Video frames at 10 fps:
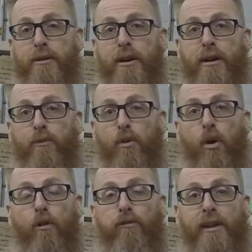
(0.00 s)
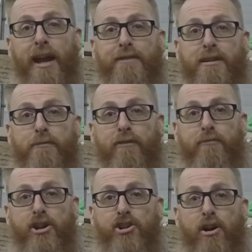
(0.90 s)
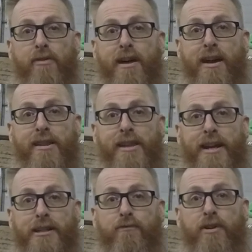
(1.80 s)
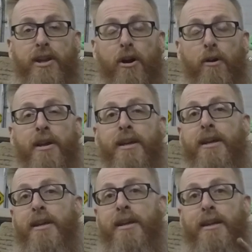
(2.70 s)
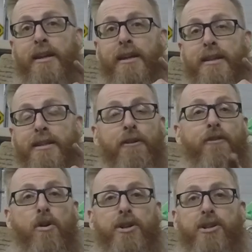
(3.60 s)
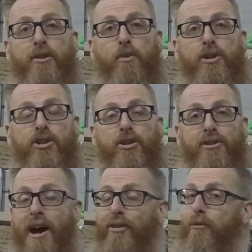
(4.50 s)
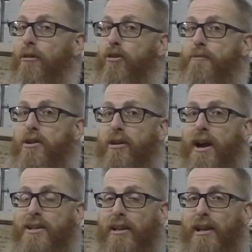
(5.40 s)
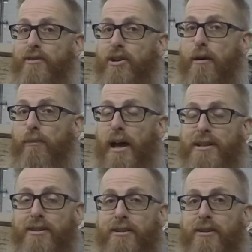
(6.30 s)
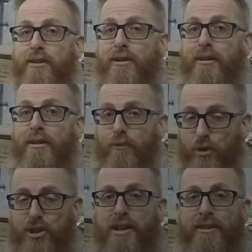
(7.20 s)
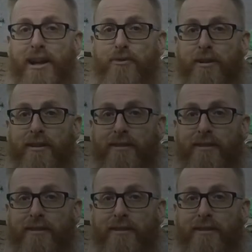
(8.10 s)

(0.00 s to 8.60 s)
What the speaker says: will hopefully have some information on that in the next video. Stay focused on the windshield, not the rearview mirror, guys. I love you. God bless. We'll see you in the next one.